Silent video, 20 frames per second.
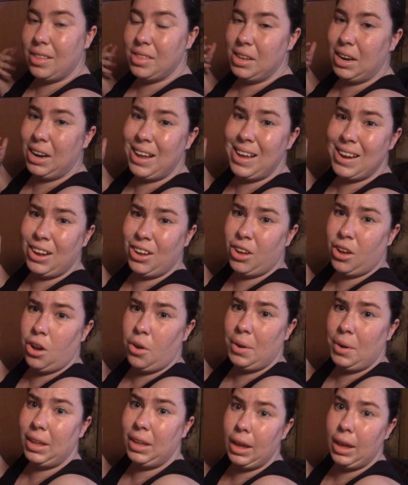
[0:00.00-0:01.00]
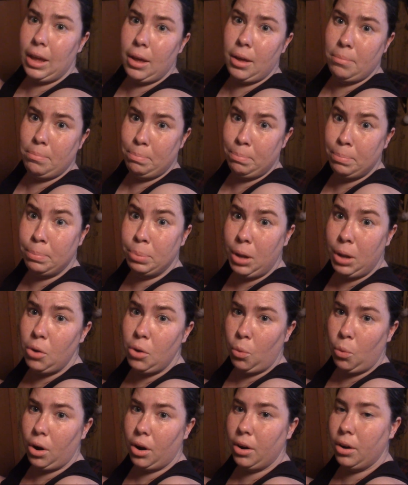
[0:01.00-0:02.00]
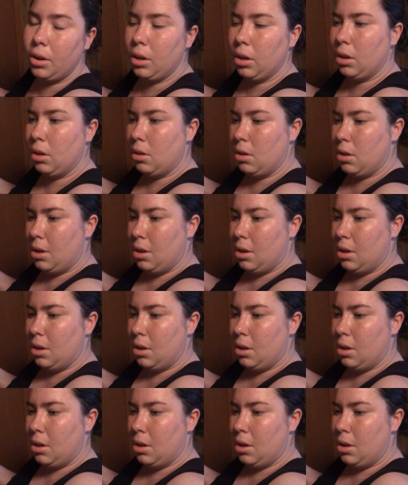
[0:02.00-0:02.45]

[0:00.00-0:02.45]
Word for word: And then I gotta go and get blood work